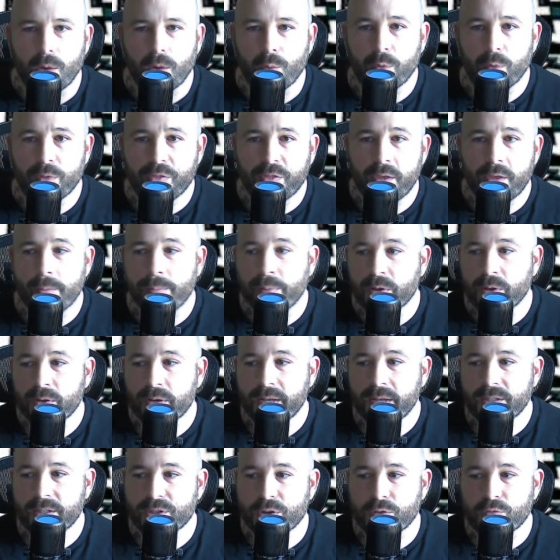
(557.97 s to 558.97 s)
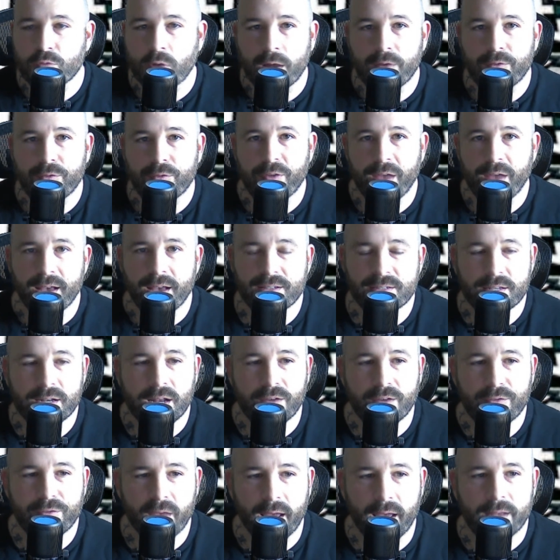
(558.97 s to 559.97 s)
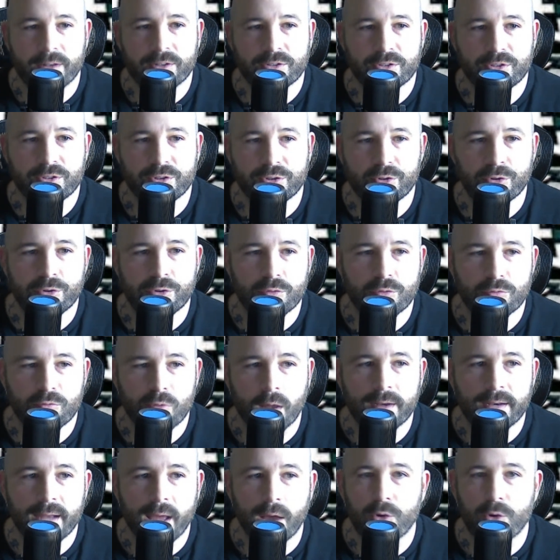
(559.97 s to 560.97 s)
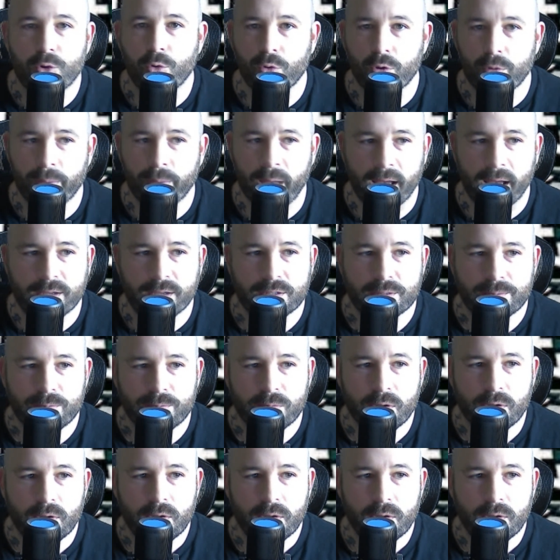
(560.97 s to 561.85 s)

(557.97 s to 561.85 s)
with the ability to run fast enough and to run down quarterbacks.